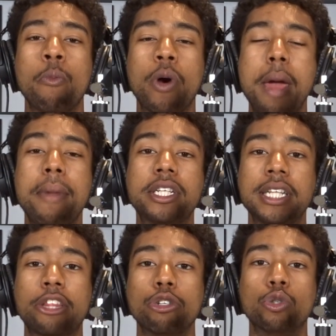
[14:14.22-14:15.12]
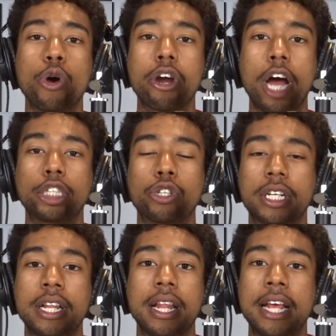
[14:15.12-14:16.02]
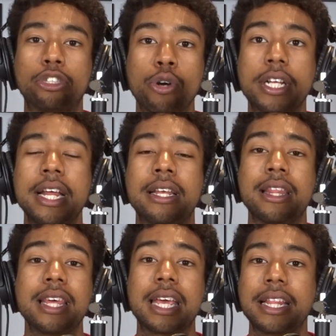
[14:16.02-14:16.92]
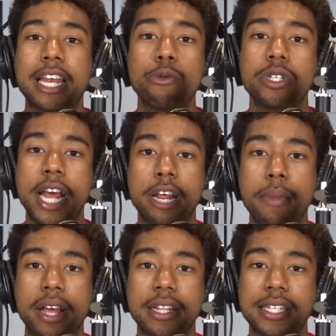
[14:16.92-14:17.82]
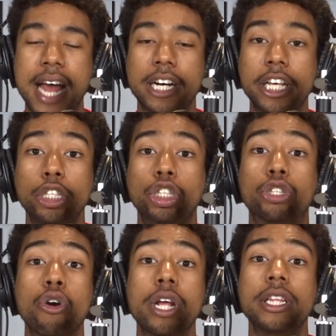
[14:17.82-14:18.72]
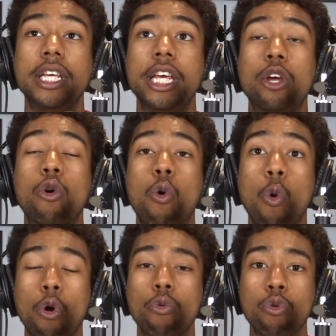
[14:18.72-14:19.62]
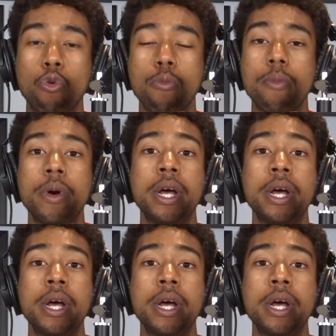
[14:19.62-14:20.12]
when I mentioned that the lawyer got tricked into thinking that he was dating Megan Thee Stallion during the courtroom